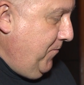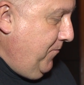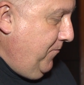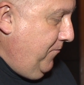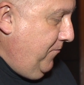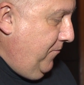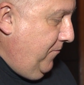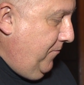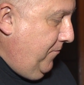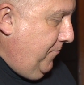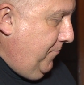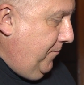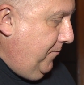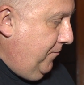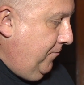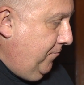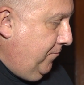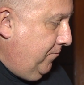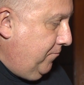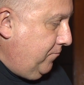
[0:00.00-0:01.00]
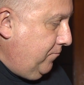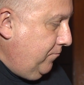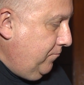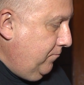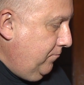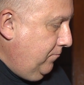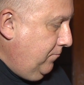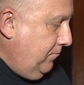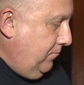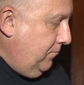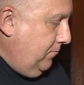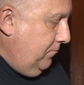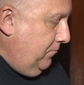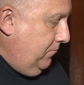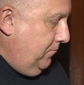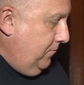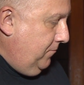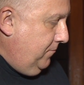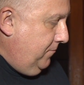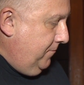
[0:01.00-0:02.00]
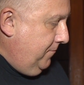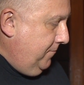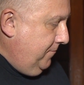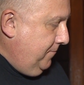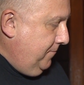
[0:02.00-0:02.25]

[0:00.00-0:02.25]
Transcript: It's like she's weak, which is making me